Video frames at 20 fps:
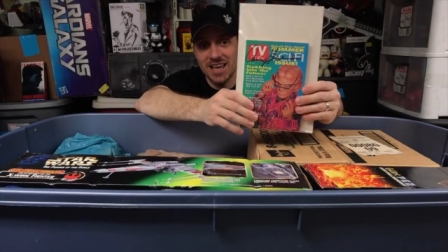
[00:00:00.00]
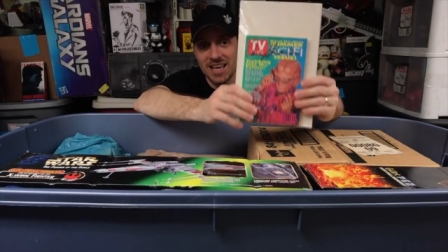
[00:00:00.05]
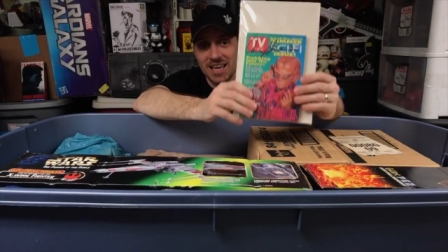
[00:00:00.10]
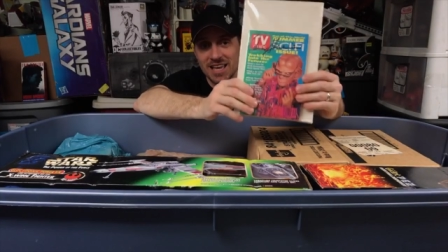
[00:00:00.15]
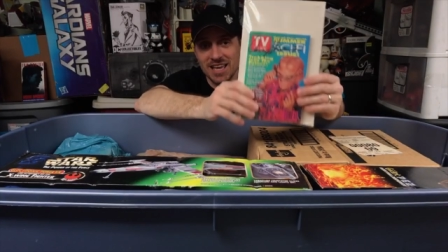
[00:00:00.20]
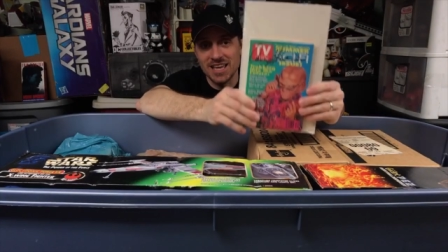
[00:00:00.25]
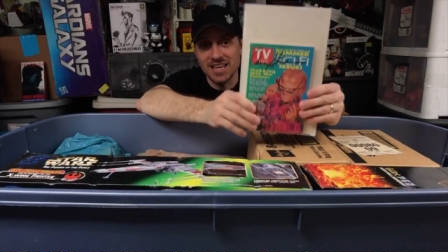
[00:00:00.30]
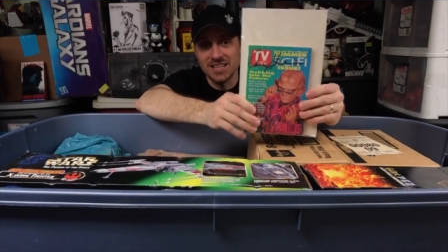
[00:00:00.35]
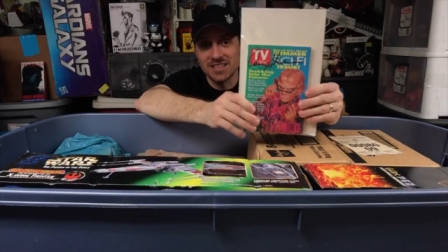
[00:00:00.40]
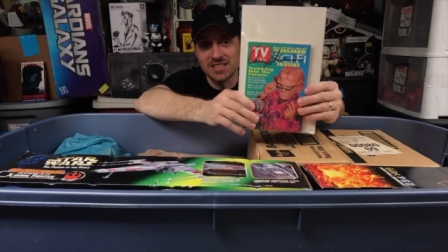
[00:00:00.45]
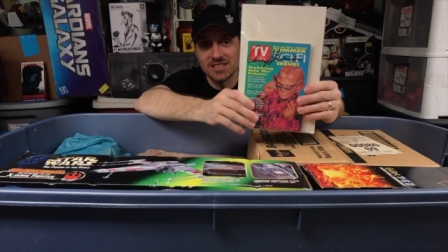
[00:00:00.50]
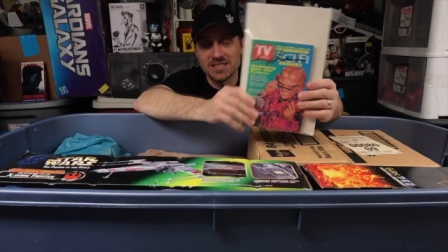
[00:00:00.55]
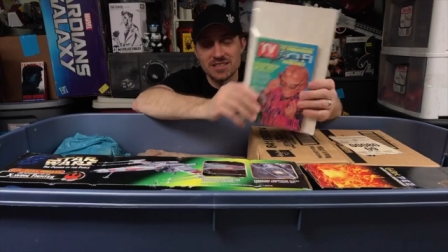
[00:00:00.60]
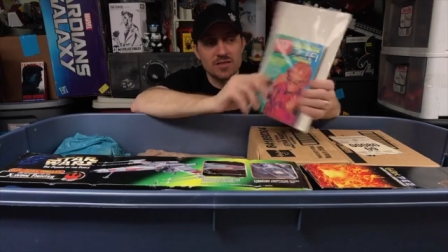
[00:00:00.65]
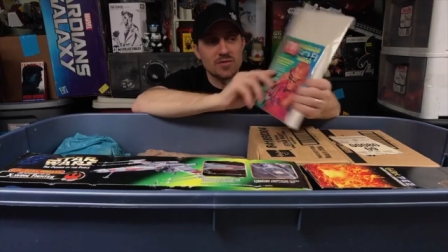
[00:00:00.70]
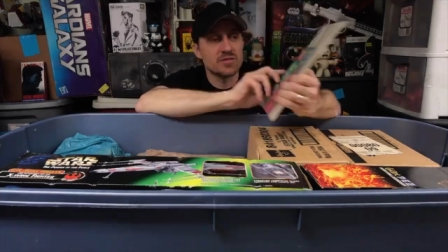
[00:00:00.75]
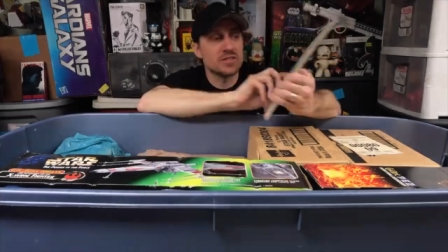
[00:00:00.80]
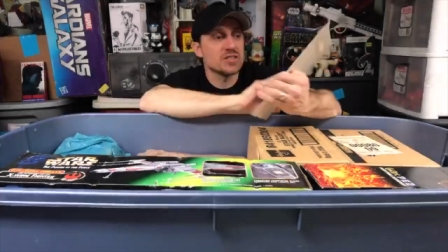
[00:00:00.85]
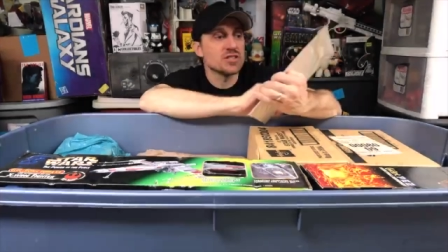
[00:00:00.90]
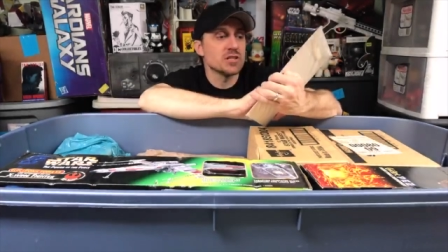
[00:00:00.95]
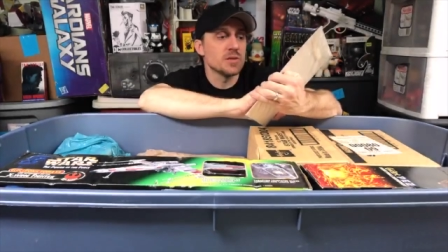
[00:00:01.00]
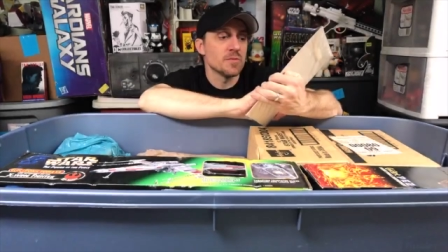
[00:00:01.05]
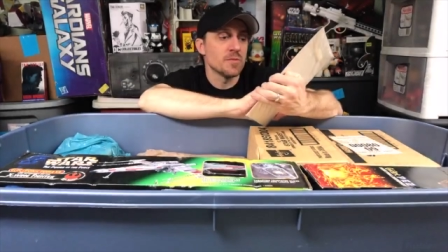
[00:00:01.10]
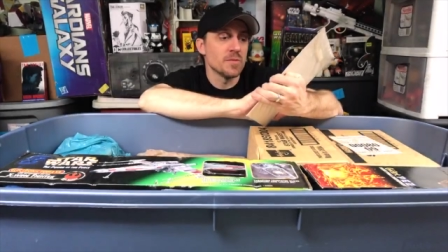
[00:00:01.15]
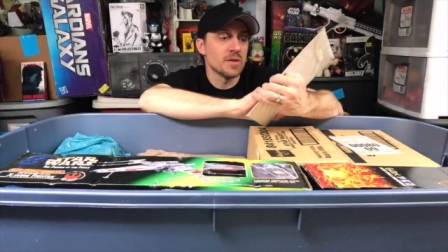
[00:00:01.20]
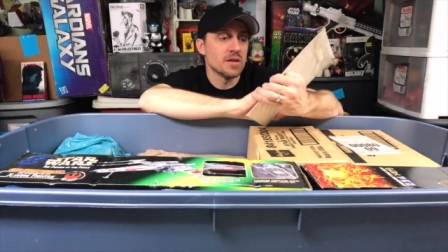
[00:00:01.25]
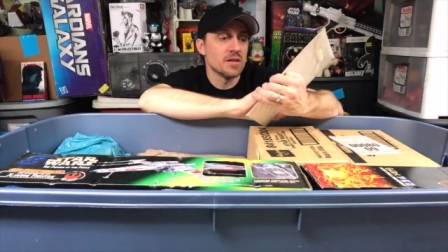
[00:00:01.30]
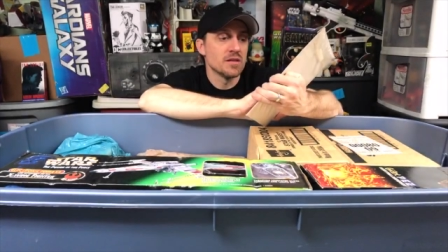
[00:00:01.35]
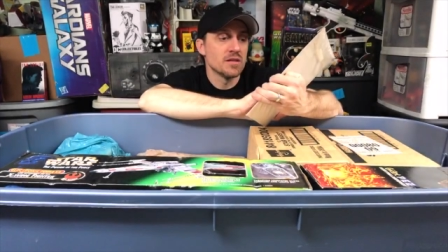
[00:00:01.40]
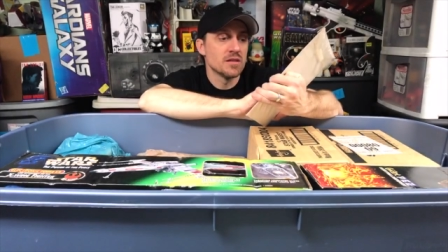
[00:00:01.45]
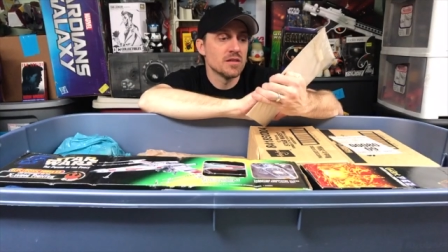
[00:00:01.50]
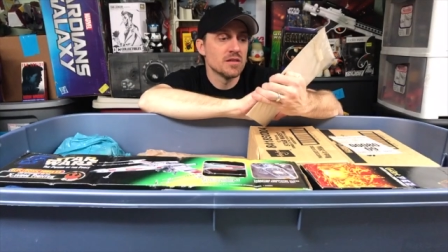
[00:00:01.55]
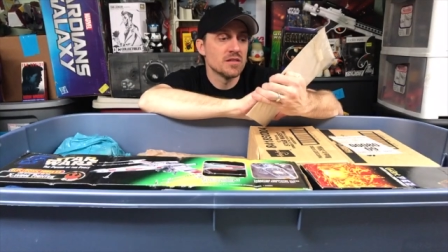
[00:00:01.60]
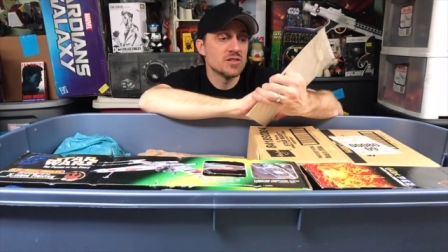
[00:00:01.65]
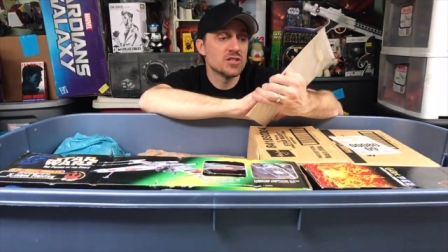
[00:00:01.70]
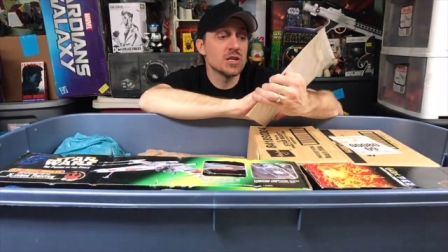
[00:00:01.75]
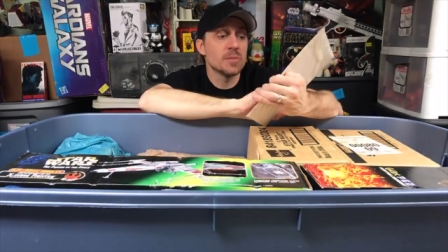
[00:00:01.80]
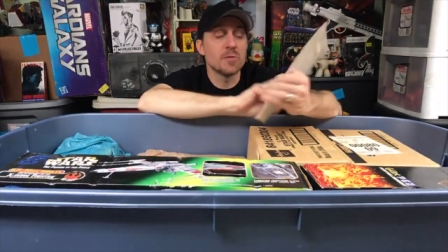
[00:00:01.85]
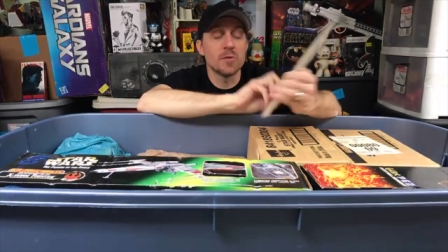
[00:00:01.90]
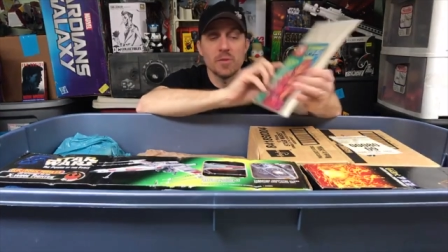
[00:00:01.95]
his... Or is it Shimmerman?
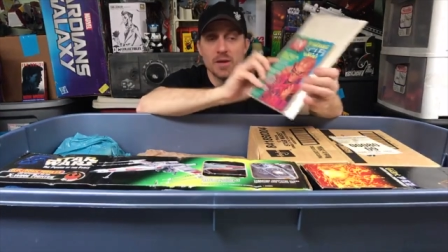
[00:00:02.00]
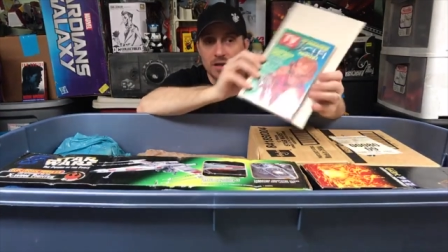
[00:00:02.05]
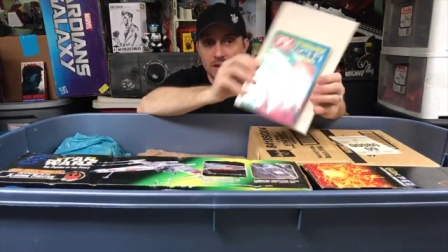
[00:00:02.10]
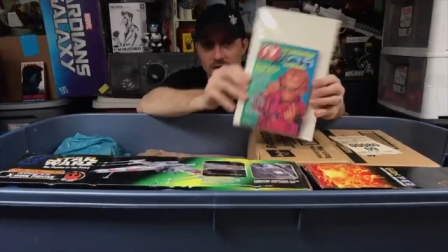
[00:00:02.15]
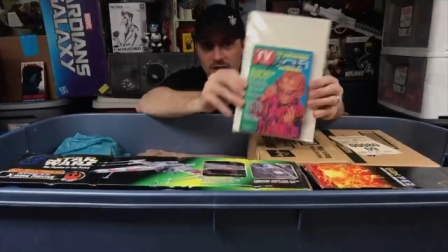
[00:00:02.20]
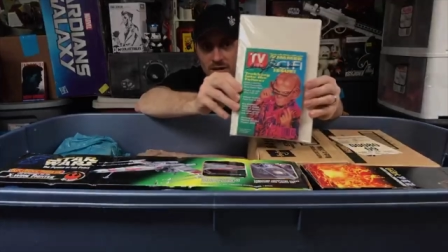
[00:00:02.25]
Shimmerman.